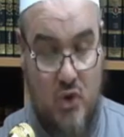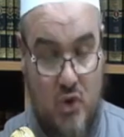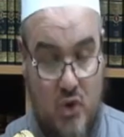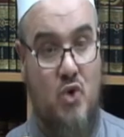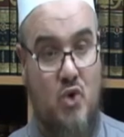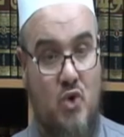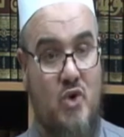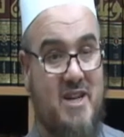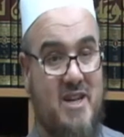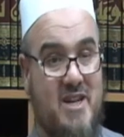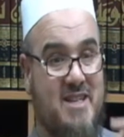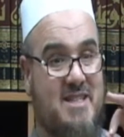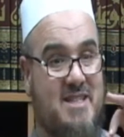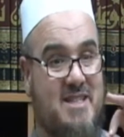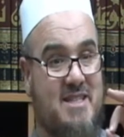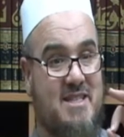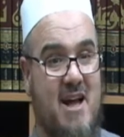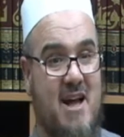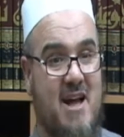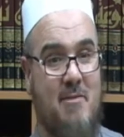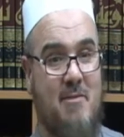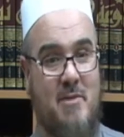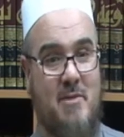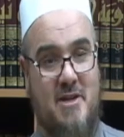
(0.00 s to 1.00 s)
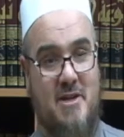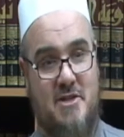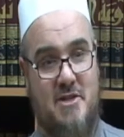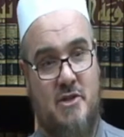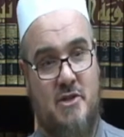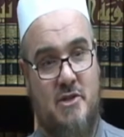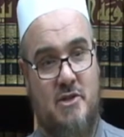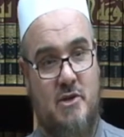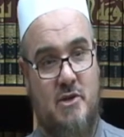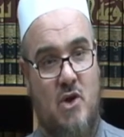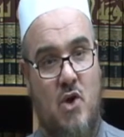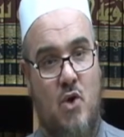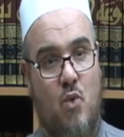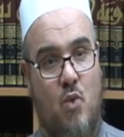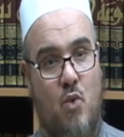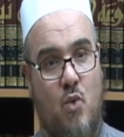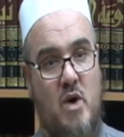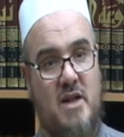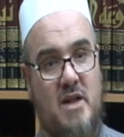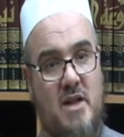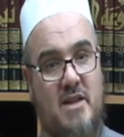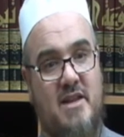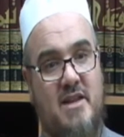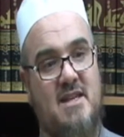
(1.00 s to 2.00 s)
to establish
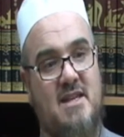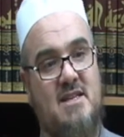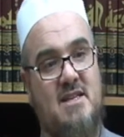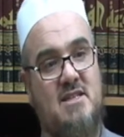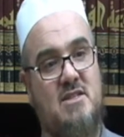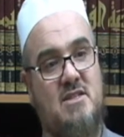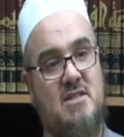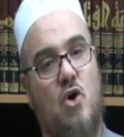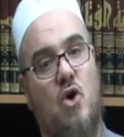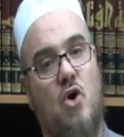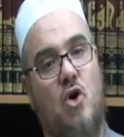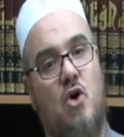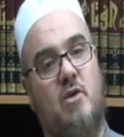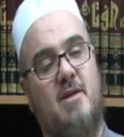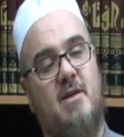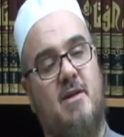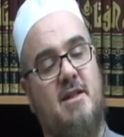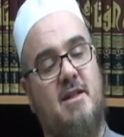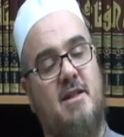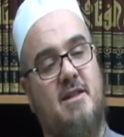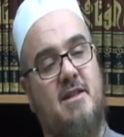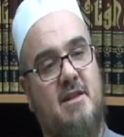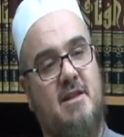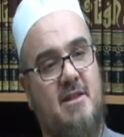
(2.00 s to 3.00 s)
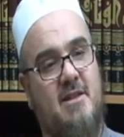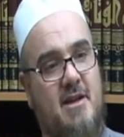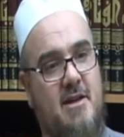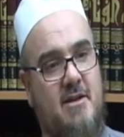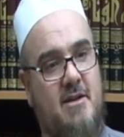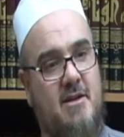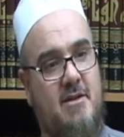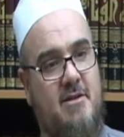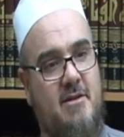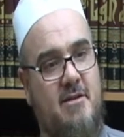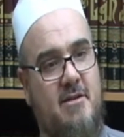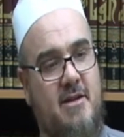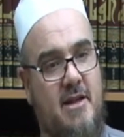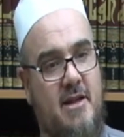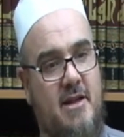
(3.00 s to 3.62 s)
what is already there